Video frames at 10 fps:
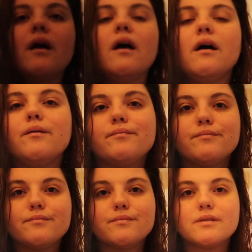
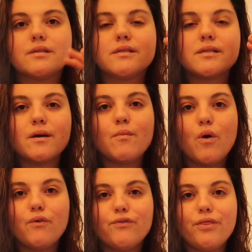Some
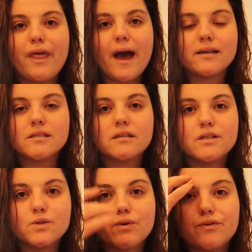of that
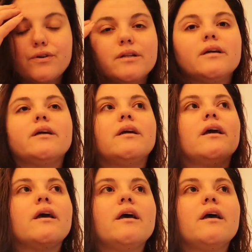cities were really